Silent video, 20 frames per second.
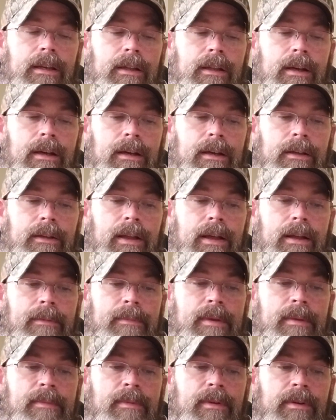A lot of
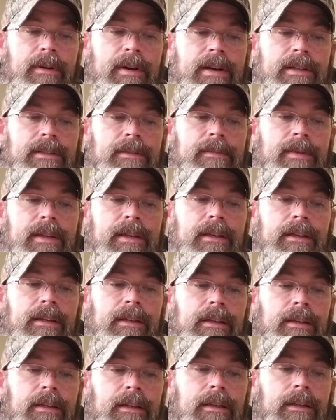people ask
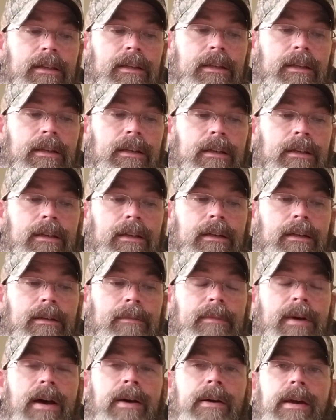me
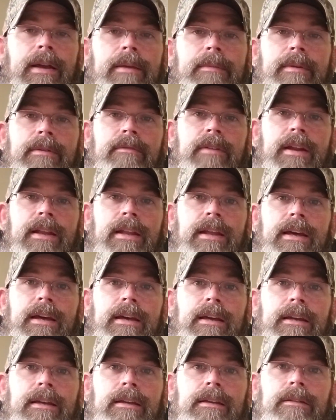how I can be
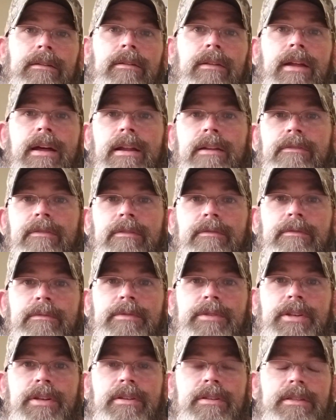redneck and all that from
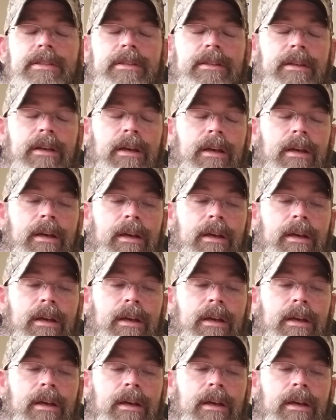Jersey.